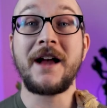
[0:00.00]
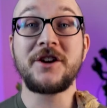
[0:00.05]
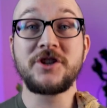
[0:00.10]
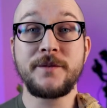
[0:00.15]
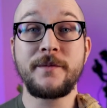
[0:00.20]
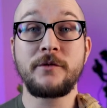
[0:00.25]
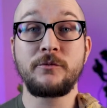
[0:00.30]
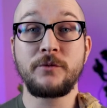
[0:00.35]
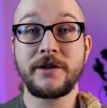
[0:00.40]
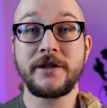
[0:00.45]

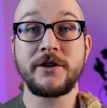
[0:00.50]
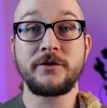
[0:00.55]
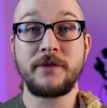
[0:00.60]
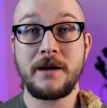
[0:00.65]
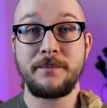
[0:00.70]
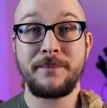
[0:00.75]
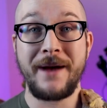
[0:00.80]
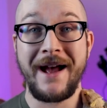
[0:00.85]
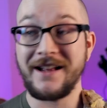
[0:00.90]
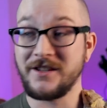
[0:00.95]
actually be really
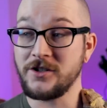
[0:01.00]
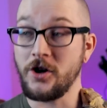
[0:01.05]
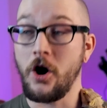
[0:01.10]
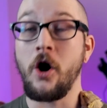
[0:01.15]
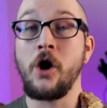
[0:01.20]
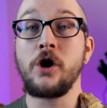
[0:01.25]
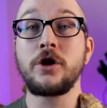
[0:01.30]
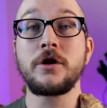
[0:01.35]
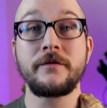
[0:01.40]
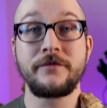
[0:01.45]
great pets.
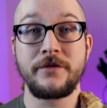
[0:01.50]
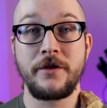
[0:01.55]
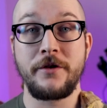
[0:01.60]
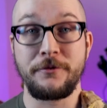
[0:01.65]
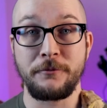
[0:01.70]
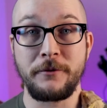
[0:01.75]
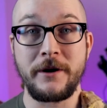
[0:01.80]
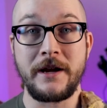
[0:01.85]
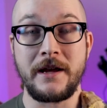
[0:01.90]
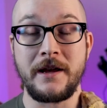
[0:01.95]
All of the
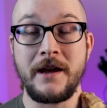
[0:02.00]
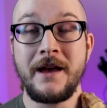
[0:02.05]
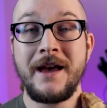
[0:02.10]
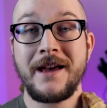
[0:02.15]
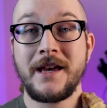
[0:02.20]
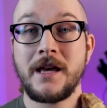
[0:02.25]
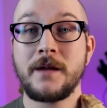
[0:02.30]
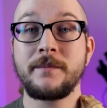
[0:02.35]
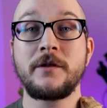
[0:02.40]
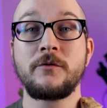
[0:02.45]
3
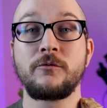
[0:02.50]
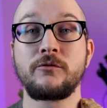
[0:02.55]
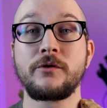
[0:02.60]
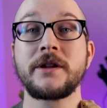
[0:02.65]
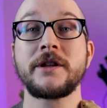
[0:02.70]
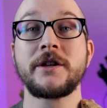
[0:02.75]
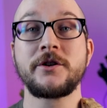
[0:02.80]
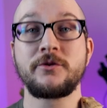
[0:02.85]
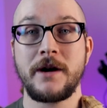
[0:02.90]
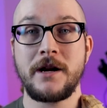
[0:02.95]
can be
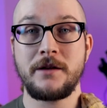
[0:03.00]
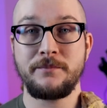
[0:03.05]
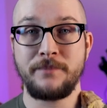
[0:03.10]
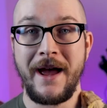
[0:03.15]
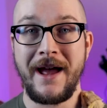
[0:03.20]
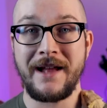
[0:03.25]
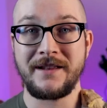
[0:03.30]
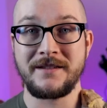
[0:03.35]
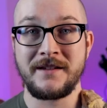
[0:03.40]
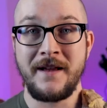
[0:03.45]
really great
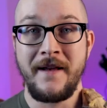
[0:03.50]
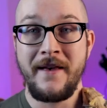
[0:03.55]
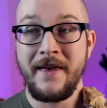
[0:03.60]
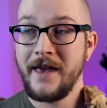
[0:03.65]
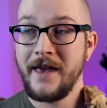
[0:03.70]
pets.